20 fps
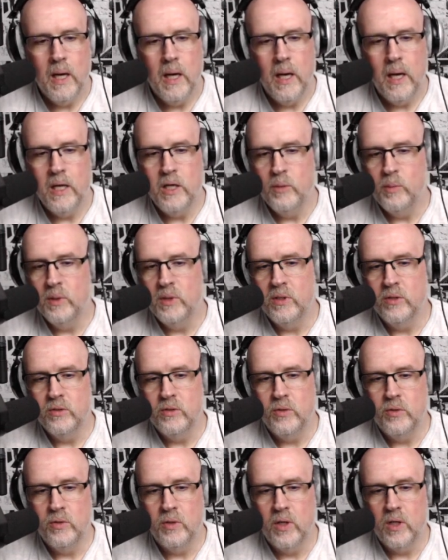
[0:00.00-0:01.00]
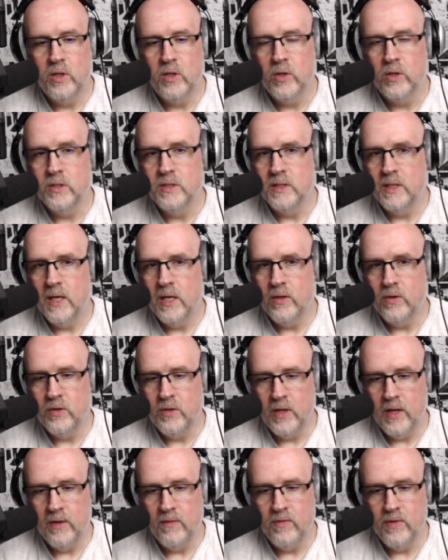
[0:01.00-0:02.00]
And you put those two guitars together and you
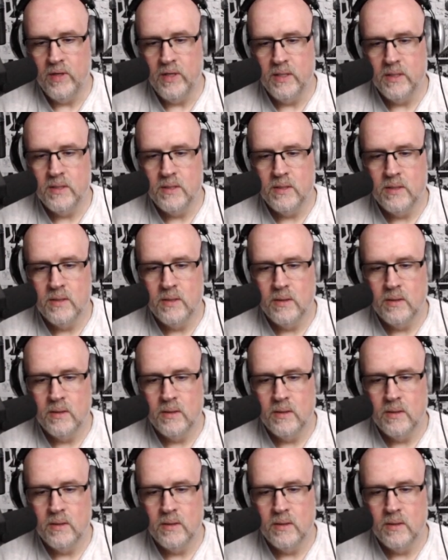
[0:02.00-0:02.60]
have this.